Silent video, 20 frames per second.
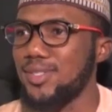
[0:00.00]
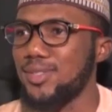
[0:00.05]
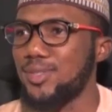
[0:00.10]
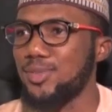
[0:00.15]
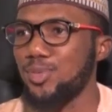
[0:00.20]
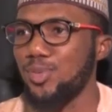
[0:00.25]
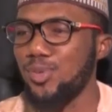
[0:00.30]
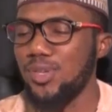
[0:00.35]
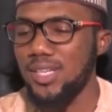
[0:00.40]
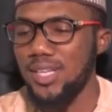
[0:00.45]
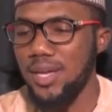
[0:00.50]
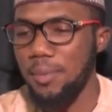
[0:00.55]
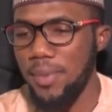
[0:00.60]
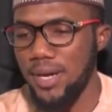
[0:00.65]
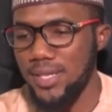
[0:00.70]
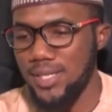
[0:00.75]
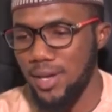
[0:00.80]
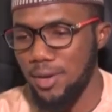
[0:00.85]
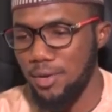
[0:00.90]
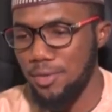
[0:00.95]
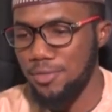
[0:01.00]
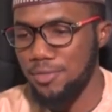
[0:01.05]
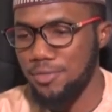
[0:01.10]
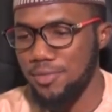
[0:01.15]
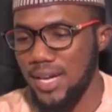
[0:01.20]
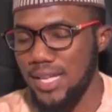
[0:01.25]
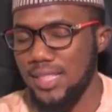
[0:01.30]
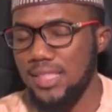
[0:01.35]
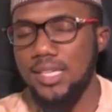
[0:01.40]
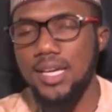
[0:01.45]
is only a matter of
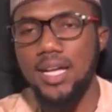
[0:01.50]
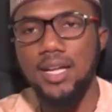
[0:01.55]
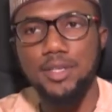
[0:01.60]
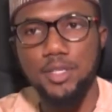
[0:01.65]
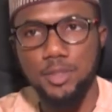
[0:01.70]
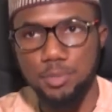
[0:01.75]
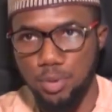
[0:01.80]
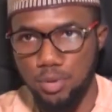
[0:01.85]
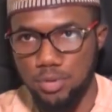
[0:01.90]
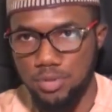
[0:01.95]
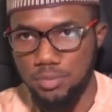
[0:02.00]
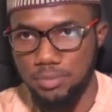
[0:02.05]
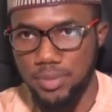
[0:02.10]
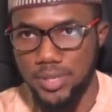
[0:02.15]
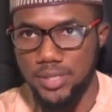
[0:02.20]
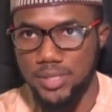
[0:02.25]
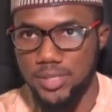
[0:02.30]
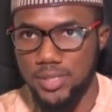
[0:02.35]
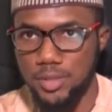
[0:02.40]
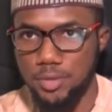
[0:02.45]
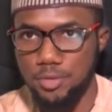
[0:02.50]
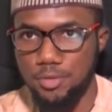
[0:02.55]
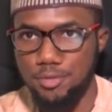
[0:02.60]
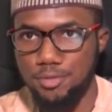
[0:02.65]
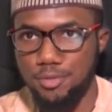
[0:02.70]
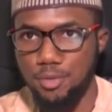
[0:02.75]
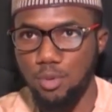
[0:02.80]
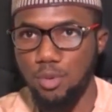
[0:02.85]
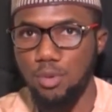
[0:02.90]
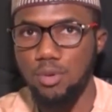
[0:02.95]
ethical responsibility
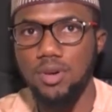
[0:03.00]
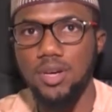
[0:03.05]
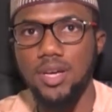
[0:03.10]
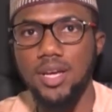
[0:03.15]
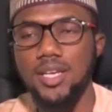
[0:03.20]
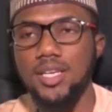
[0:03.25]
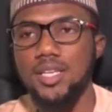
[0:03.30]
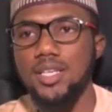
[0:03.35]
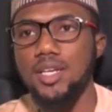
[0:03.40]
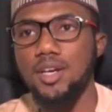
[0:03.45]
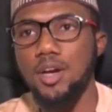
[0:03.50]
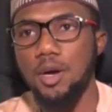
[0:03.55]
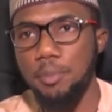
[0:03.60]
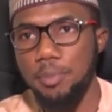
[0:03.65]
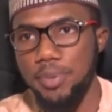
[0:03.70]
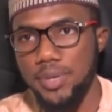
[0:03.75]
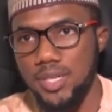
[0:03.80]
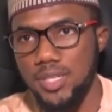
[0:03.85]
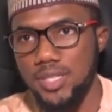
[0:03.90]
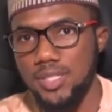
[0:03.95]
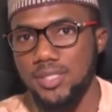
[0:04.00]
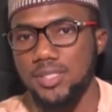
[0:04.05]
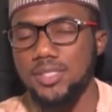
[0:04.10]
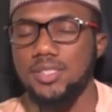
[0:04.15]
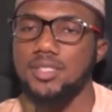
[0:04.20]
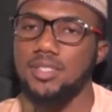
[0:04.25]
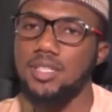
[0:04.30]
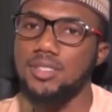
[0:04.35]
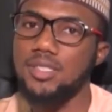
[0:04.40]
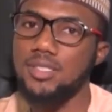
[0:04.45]
for any
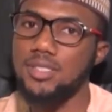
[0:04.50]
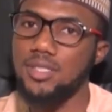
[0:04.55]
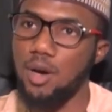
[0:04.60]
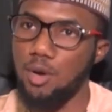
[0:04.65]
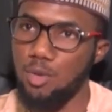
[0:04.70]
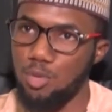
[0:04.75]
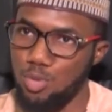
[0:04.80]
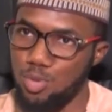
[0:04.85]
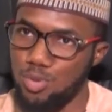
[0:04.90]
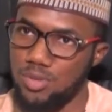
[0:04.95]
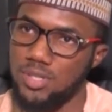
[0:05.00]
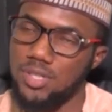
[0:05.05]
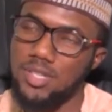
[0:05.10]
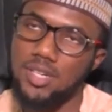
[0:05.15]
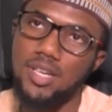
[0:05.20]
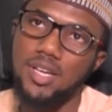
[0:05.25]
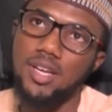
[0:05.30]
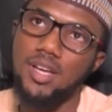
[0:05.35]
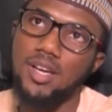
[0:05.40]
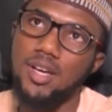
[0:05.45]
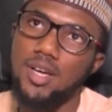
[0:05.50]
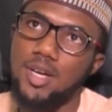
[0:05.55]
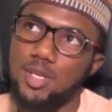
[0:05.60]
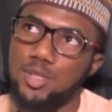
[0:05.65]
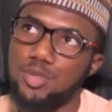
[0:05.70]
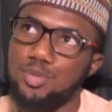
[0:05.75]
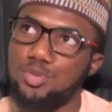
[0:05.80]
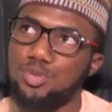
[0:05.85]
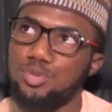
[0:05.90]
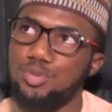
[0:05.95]
company such as our own
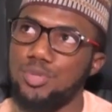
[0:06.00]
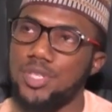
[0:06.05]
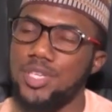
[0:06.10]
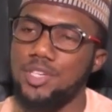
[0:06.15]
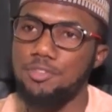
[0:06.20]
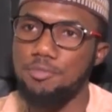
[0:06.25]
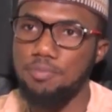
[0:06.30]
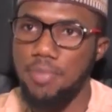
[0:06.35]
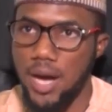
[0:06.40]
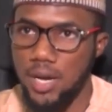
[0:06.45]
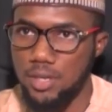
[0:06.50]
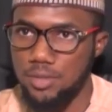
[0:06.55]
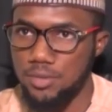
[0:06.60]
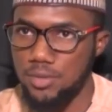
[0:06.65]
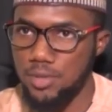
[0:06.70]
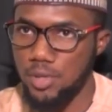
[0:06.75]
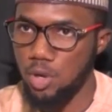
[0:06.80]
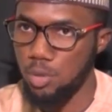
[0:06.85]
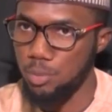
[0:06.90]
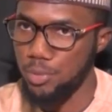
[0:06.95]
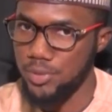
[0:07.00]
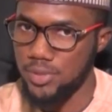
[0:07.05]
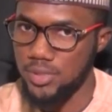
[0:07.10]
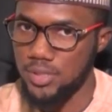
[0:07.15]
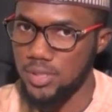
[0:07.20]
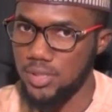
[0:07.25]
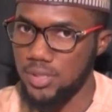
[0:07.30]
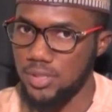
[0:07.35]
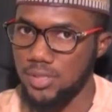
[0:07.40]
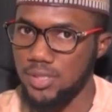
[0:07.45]
to give back to the
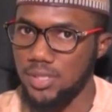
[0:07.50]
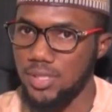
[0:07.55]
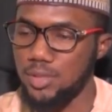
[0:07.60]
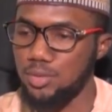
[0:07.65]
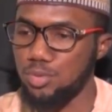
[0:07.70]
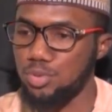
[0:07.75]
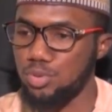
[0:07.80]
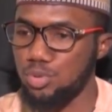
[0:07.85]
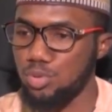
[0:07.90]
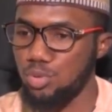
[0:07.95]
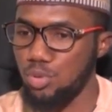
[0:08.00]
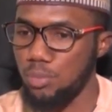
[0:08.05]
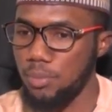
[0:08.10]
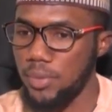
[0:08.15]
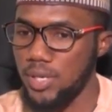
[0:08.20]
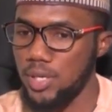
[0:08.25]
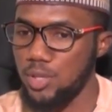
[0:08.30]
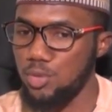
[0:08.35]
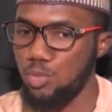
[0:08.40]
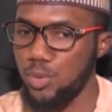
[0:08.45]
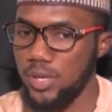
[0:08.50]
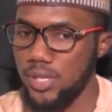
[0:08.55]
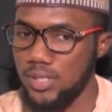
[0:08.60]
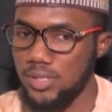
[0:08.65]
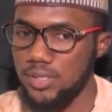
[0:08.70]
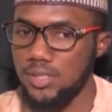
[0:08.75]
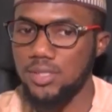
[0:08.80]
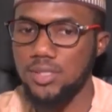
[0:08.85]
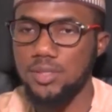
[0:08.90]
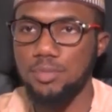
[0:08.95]
community in so many
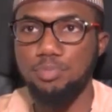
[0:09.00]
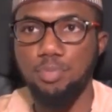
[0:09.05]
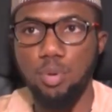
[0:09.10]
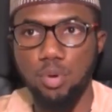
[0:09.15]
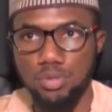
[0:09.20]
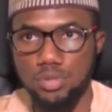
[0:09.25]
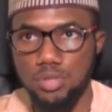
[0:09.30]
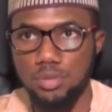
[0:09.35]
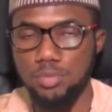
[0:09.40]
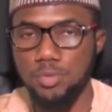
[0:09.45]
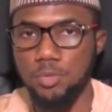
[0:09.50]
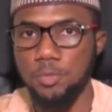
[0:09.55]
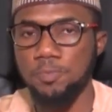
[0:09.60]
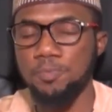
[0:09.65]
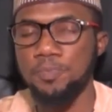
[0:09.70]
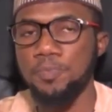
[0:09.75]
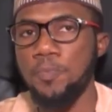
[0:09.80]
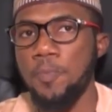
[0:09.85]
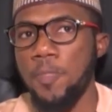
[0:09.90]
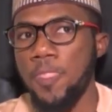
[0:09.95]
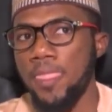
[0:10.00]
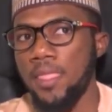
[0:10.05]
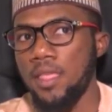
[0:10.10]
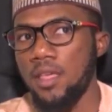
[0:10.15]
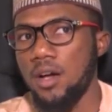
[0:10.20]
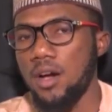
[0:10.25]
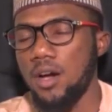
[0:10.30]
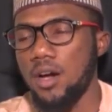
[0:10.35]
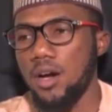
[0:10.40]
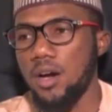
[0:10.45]
ways possible.
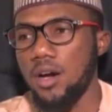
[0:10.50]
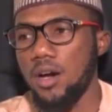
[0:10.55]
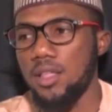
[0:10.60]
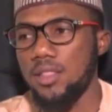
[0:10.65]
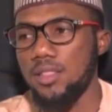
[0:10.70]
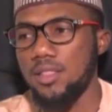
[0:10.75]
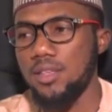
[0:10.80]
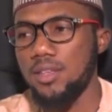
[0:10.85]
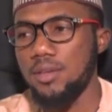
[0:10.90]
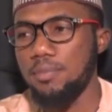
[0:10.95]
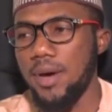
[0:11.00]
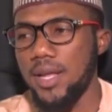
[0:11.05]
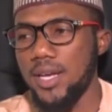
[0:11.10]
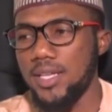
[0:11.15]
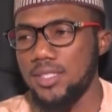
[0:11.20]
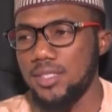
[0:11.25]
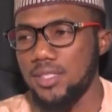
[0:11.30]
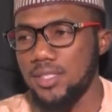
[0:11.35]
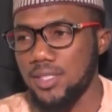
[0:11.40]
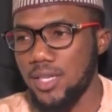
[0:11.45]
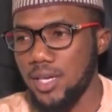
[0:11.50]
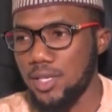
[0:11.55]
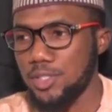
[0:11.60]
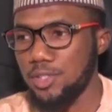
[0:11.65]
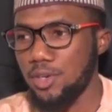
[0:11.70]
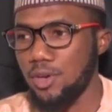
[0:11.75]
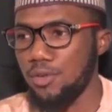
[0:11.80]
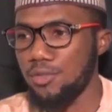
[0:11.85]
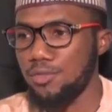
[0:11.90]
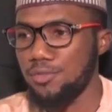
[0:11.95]
The managing
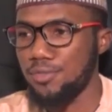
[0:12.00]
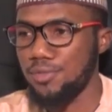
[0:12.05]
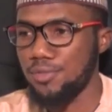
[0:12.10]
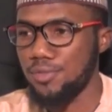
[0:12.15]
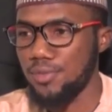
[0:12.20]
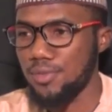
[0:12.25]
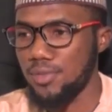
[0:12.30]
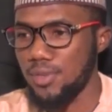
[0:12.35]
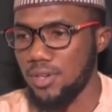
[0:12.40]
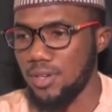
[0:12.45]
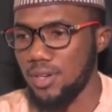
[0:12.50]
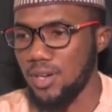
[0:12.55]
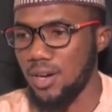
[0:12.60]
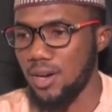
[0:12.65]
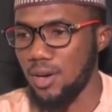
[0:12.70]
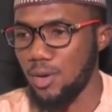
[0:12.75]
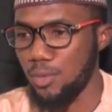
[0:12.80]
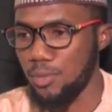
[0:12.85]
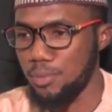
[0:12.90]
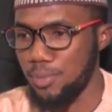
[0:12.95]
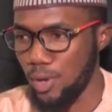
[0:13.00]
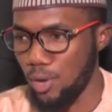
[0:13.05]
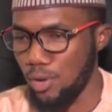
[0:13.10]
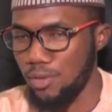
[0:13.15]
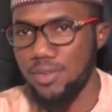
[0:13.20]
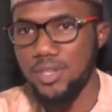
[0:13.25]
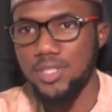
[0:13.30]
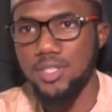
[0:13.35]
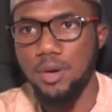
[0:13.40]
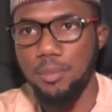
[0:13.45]
director of our
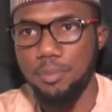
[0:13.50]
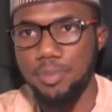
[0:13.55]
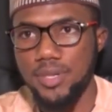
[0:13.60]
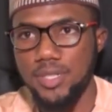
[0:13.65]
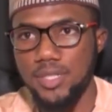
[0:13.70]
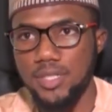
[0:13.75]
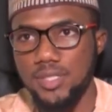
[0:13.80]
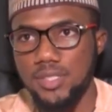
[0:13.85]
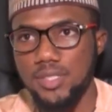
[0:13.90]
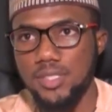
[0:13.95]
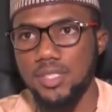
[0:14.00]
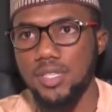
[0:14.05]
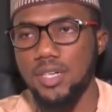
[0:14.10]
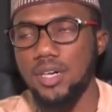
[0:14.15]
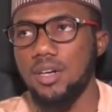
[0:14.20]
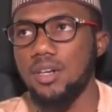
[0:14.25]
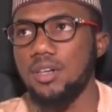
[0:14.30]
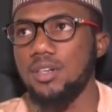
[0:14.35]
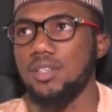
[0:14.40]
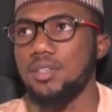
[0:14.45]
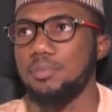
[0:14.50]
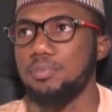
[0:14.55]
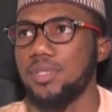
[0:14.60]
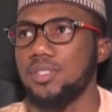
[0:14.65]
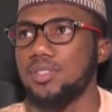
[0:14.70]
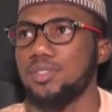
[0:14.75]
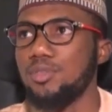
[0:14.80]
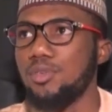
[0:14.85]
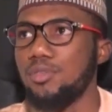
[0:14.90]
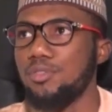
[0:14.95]
beloved company, in
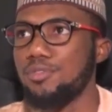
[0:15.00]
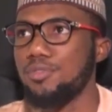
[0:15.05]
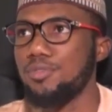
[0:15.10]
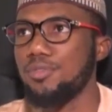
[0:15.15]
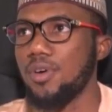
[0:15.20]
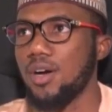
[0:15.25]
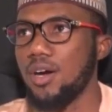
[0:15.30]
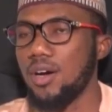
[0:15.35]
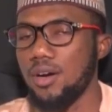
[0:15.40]
person of